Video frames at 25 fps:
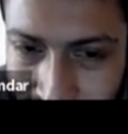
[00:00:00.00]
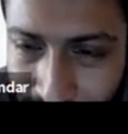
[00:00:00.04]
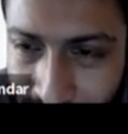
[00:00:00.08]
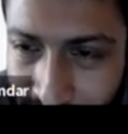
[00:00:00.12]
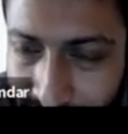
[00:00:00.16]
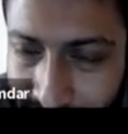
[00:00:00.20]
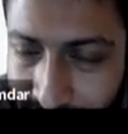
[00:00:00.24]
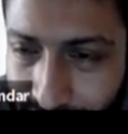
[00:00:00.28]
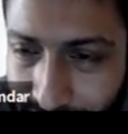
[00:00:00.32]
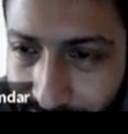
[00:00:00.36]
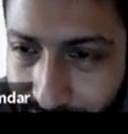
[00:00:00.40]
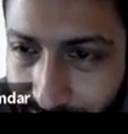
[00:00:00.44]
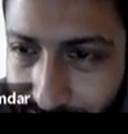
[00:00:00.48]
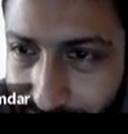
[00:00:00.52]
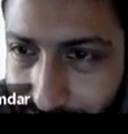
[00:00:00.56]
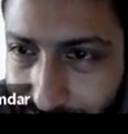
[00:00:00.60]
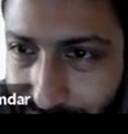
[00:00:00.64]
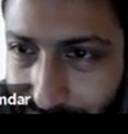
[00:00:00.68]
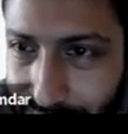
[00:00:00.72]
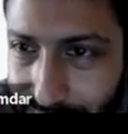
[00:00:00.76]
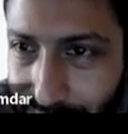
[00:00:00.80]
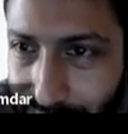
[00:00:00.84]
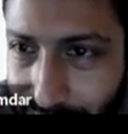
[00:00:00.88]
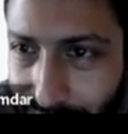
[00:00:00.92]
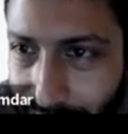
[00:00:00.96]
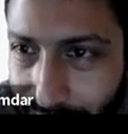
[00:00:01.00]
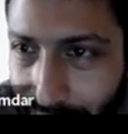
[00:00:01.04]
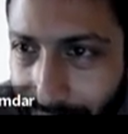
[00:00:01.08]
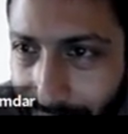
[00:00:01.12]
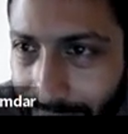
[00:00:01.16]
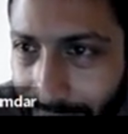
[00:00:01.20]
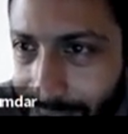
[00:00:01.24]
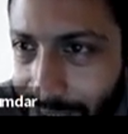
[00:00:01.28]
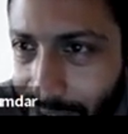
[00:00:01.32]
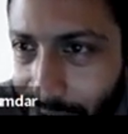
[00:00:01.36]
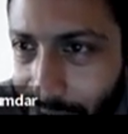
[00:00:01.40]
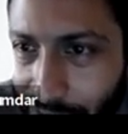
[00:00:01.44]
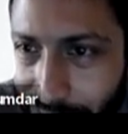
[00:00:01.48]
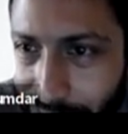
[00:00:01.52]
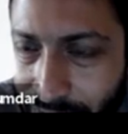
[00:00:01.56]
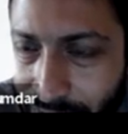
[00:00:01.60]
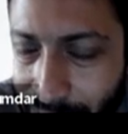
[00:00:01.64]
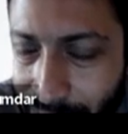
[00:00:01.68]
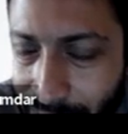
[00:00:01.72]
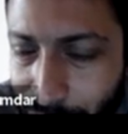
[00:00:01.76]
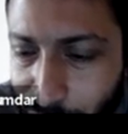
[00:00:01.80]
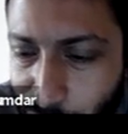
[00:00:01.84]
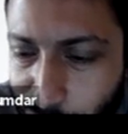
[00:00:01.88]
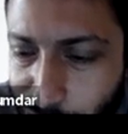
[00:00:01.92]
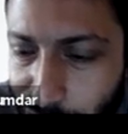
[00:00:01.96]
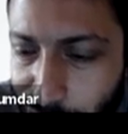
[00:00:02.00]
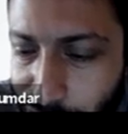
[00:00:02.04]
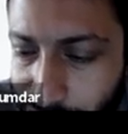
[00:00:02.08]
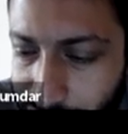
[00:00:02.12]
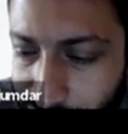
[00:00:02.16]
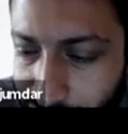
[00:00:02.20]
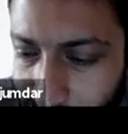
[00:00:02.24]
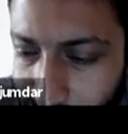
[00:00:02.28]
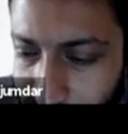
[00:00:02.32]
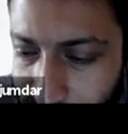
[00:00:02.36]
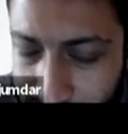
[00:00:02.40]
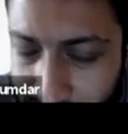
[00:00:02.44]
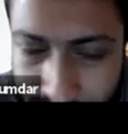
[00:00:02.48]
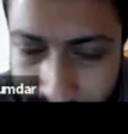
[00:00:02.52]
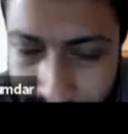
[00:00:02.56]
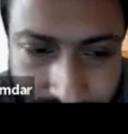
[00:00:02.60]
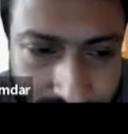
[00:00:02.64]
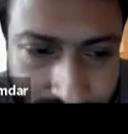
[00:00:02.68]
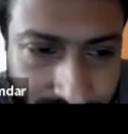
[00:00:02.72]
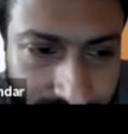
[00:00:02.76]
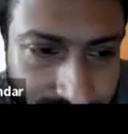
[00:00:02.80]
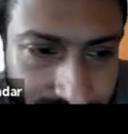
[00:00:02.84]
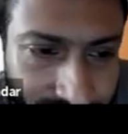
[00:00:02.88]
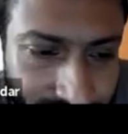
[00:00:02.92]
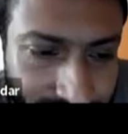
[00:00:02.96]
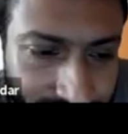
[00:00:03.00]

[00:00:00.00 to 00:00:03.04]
estimate the area of the blue circle?